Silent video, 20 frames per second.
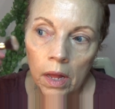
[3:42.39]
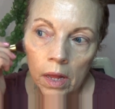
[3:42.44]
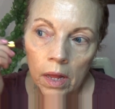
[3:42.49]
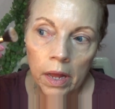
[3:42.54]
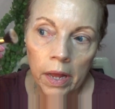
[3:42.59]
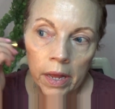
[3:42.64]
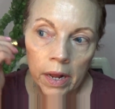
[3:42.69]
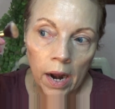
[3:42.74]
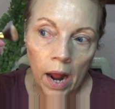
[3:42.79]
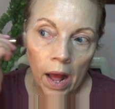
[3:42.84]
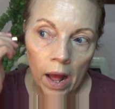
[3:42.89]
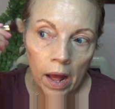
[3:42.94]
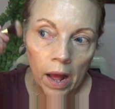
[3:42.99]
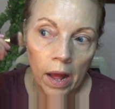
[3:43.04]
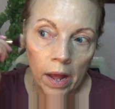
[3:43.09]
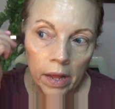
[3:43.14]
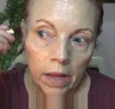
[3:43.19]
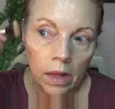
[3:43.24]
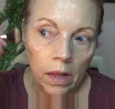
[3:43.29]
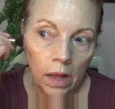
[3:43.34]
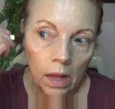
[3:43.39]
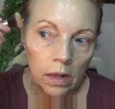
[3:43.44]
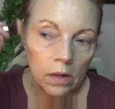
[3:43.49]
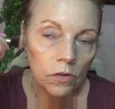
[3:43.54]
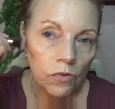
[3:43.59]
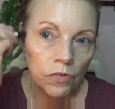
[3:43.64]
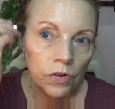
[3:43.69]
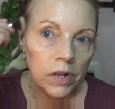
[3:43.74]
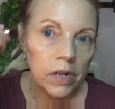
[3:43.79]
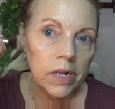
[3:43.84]
And I
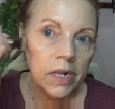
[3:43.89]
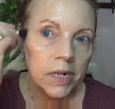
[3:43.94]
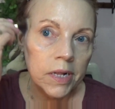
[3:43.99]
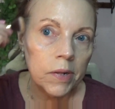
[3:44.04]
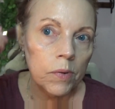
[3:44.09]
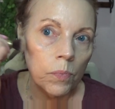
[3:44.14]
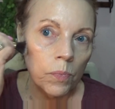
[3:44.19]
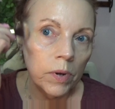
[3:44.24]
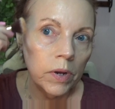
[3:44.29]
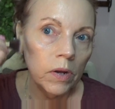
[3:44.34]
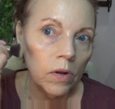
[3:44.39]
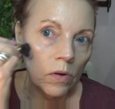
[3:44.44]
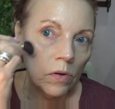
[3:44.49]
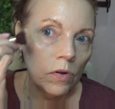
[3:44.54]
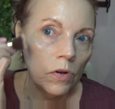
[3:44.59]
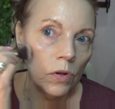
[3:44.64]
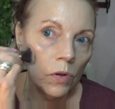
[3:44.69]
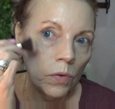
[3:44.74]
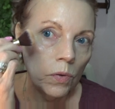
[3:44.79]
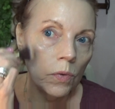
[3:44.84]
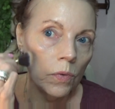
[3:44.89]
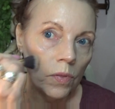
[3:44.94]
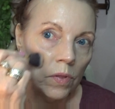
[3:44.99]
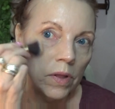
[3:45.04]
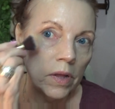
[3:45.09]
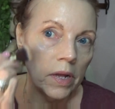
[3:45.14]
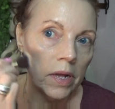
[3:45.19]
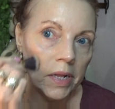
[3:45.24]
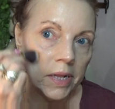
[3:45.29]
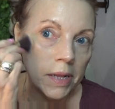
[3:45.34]
just will do
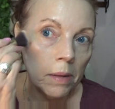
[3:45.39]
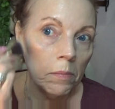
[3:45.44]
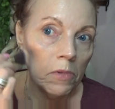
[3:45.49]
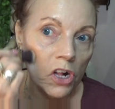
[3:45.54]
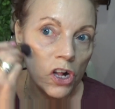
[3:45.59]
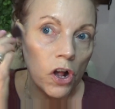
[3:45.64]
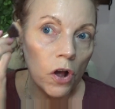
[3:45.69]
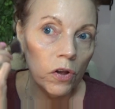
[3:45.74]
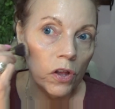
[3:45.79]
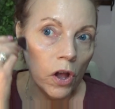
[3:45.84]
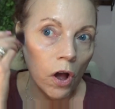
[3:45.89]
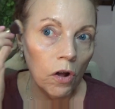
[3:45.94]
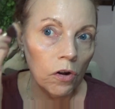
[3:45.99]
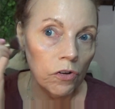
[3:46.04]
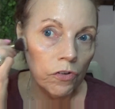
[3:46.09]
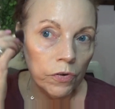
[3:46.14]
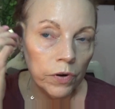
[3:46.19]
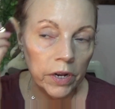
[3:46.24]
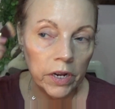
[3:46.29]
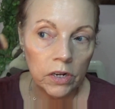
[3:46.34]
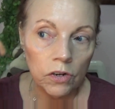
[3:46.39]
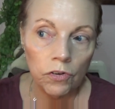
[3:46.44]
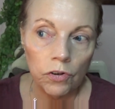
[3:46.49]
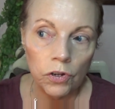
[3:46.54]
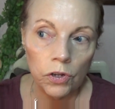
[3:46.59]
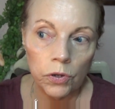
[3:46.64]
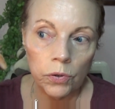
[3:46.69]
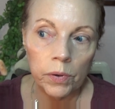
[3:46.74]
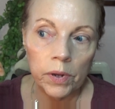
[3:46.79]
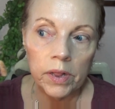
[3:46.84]
this. I'm going to show y'all a trick
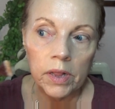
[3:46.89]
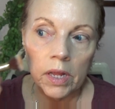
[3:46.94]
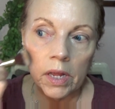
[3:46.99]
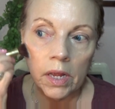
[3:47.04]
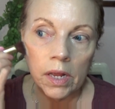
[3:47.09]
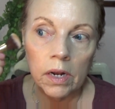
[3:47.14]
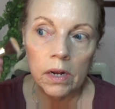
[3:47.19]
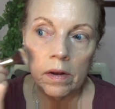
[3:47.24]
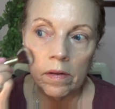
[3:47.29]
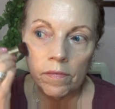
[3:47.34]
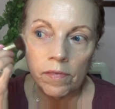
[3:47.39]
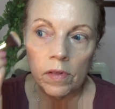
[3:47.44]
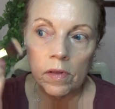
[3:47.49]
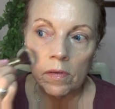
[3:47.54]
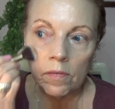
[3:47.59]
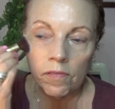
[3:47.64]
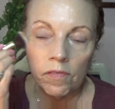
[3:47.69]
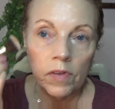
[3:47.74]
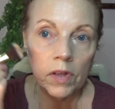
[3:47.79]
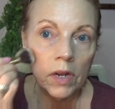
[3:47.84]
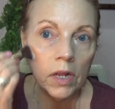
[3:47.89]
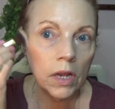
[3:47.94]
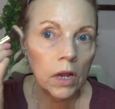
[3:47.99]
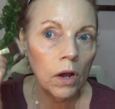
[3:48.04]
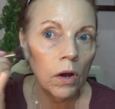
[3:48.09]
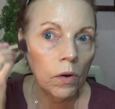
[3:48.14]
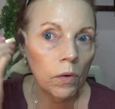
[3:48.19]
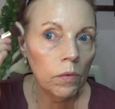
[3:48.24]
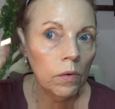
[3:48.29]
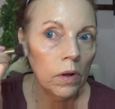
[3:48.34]
too at the end of the
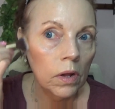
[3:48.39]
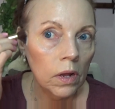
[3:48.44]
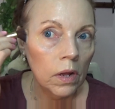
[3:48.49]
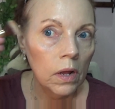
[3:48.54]
video.